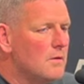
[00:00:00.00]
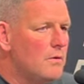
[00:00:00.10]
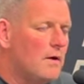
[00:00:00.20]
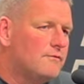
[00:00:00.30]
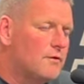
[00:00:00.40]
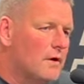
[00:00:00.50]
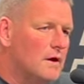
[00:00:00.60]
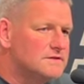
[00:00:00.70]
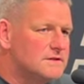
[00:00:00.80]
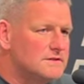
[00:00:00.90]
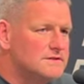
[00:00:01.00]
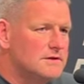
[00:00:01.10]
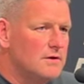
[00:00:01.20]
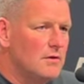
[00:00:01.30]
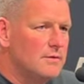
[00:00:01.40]
Well, for us, it's,
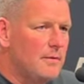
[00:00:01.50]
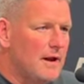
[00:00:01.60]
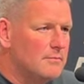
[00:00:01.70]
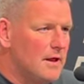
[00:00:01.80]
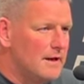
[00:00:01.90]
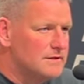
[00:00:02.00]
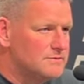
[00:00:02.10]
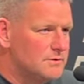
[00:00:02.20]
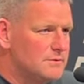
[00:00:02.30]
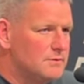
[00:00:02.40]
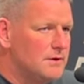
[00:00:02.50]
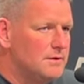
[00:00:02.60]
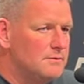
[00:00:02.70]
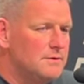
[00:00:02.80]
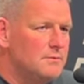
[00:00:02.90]
you know, the bottom line is we, we,
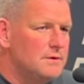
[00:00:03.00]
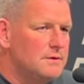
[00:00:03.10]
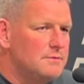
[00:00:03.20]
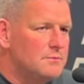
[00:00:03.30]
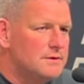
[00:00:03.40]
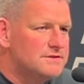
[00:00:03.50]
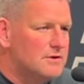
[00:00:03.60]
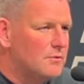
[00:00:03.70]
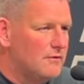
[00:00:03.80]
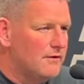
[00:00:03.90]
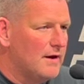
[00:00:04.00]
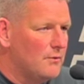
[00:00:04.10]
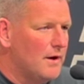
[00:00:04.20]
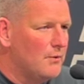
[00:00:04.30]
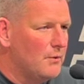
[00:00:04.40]
we, we, we still want to find a
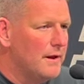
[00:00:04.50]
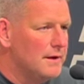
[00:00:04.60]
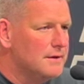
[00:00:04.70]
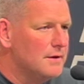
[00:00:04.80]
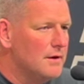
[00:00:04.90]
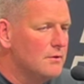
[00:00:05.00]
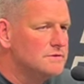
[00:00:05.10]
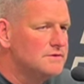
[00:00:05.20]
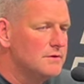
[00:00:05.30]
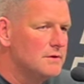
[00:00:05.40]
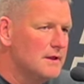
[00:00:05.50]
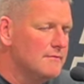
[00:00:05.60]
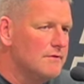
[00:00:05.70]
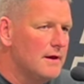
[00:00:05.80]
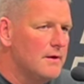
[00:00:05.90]
way to win, you know, and so you
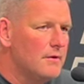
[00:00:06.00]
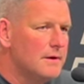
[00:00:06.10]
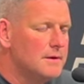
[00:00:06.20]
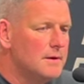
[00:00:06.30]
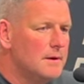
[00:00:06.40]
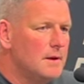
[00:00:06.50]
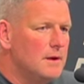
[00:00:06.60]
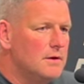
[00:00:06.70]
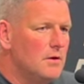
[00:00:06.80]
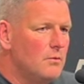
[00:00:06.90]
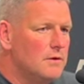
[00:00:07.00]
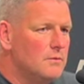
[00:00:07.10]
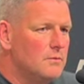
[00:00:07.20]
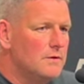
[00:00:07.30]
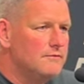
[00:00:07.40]
leave there and, you know, we,
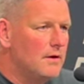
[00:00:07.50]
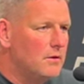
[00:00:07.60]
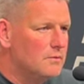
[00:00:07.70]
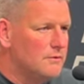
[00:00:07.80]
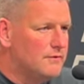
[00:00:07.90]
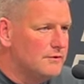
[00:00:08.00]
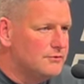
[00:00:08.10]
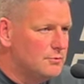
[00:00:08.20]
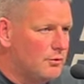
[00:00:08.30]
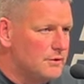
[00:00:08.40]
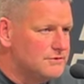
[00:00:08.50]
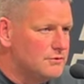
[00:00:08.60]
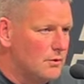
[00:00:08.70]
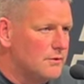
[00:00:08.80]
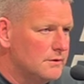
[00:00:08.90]
we fell we fell two points
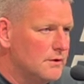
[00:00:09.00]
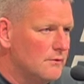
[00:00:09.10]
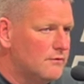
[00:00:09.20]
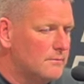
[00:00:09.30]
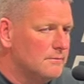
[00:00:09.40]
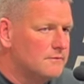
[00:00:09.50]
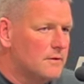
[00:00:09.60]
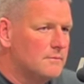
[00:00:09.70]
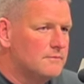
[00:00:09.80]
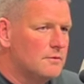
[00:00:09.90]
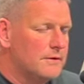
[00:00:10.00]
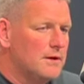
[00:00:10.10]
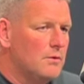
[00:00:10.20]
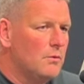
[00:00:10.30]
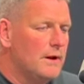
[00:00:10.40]
short, you know, from, from, from
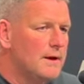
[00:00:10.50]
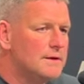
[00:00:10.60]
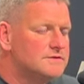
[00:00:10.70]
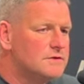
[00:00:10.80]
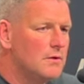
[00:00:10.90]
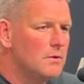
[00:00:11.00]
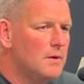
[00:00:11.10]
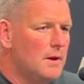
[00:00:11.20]
getting a win, and so